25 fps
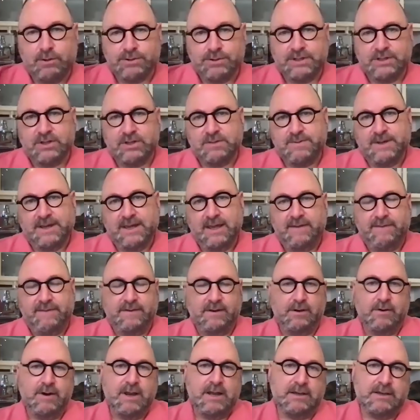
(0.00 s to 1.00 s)
just be careful
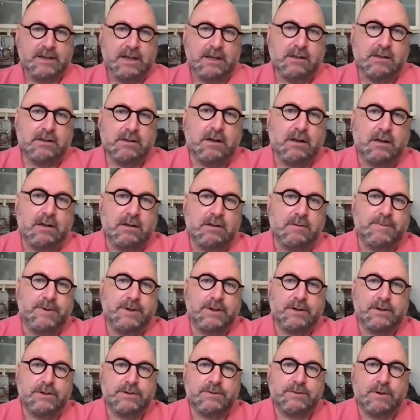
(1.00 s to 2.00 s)
around alcohol,
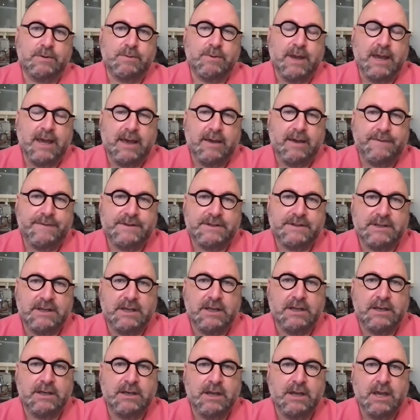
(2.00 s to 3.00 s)
because what we have
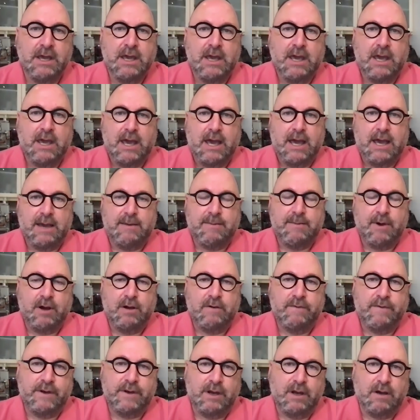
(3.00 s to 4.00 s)
seen
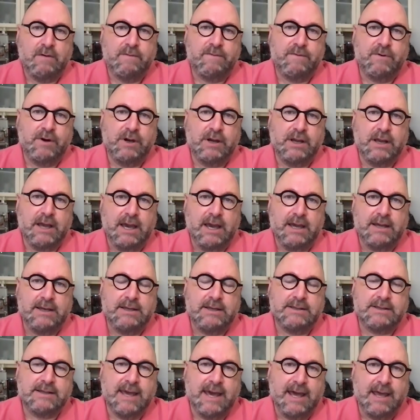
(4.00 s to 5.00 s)
over and over again
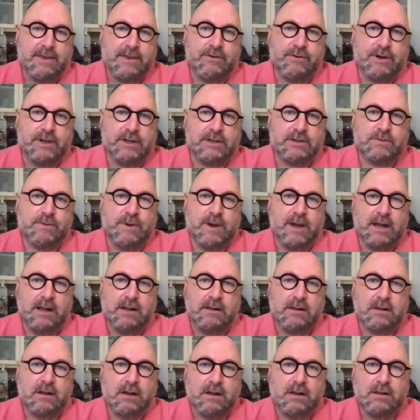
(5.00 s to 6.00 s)
is gatherings where
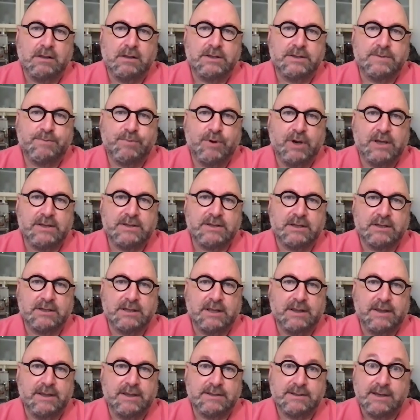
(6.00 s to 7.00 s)
alcohol is present,
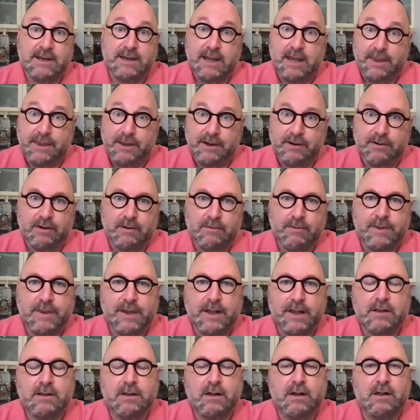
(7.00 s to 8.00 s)
and there's nothing wrong with
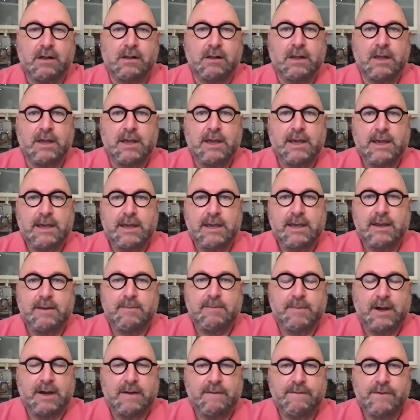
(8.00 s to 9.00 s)
alcohol, in
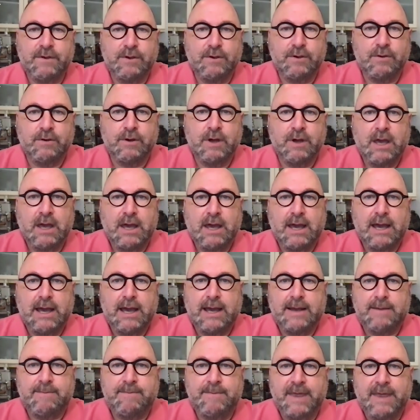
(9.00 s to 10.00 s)
my view.
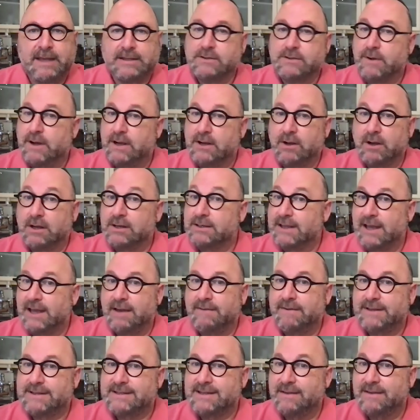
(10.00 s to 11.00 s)
That's why God gave
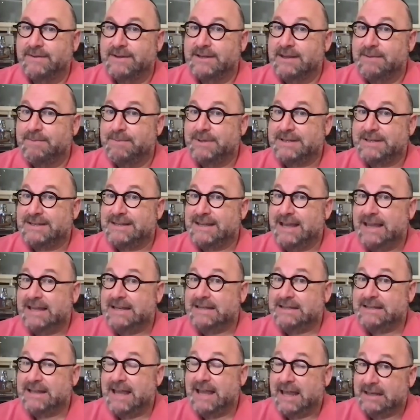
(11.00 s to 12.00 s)
us
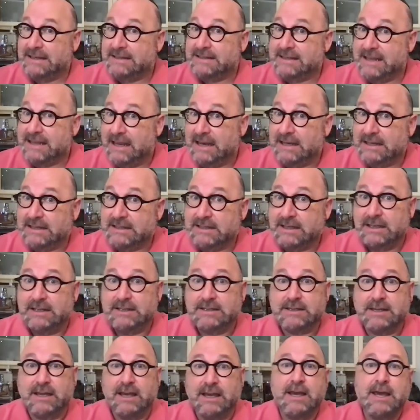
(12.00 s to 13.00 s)
70% hand
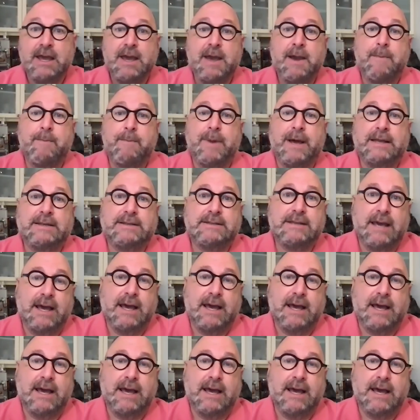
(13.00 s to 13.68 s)
sanitizer. But